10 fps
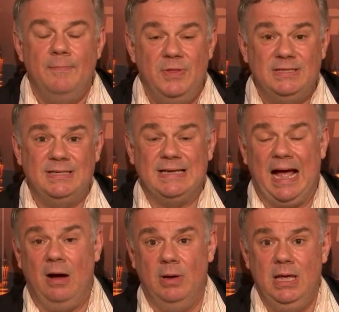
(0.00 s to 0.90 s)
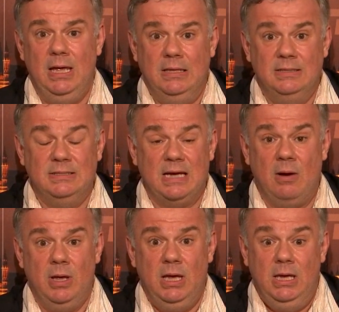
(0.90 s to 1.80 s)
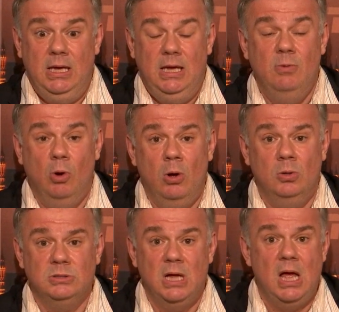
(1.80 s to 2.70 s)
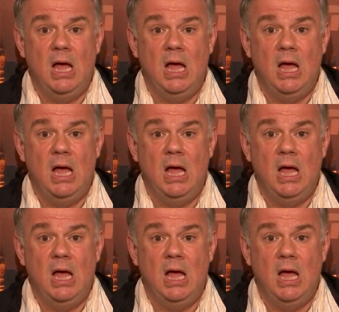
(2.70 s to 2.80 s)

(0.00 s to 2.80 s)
This is how he rolls.